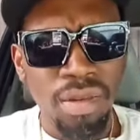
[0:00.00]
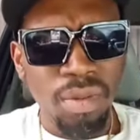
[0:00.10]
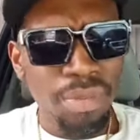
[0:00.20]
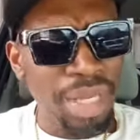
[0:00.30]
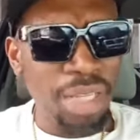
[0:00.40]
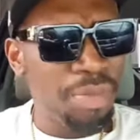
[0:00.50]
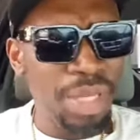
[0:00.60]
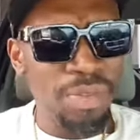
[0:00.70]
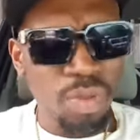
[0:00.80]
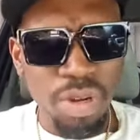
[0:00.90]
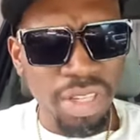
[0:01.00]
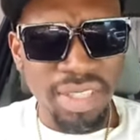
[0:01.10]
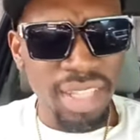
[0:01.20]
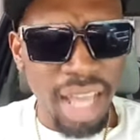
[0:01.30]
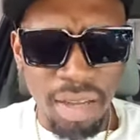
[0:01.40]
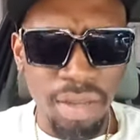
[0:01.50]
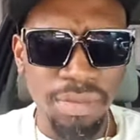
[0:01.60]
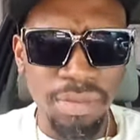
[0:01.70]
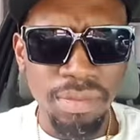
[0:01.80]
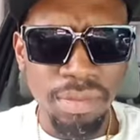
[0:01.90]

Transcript: we make the people, tourists still come.